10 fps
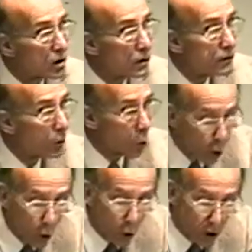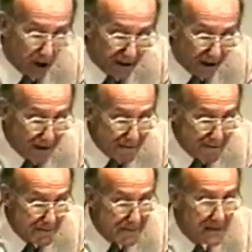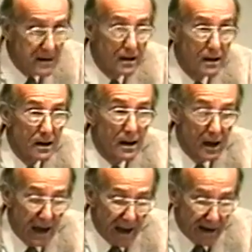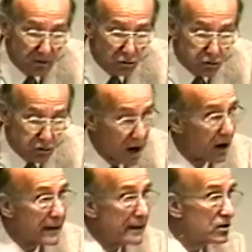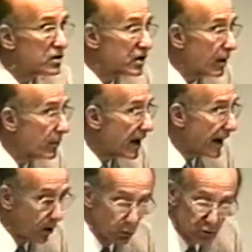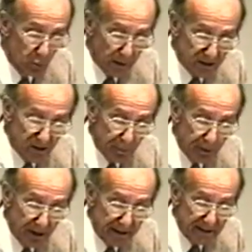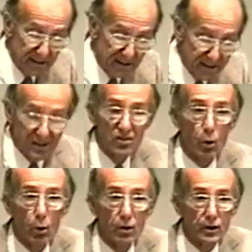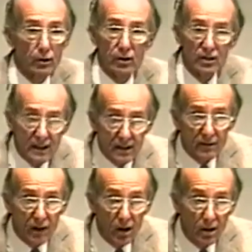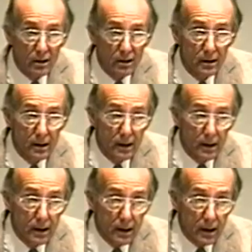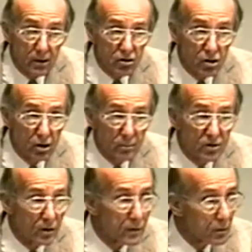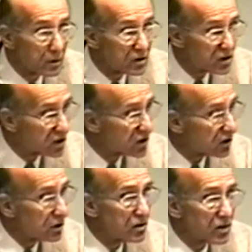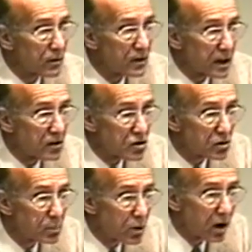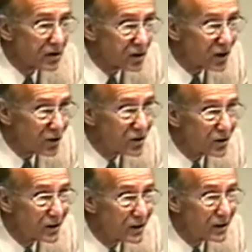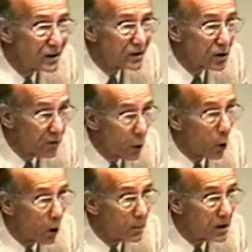of order and tried somehow to explain disorder and evil in terms of the resistance of nature's processes to form.